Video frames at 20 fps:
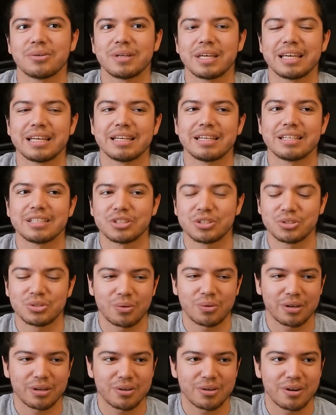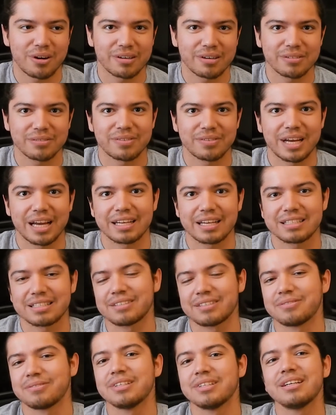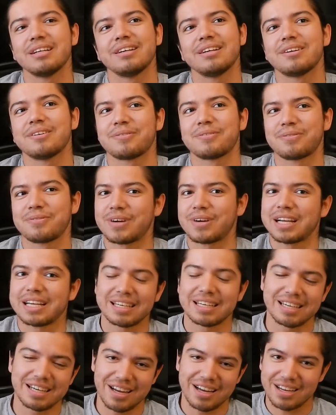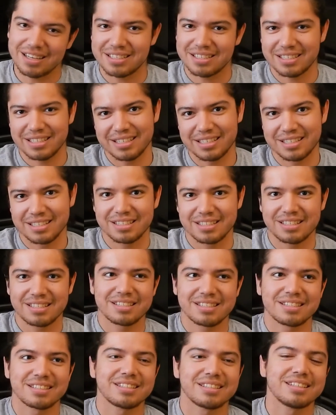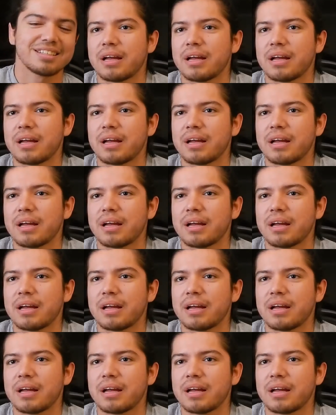hidden historical artifacts and fight Nazis.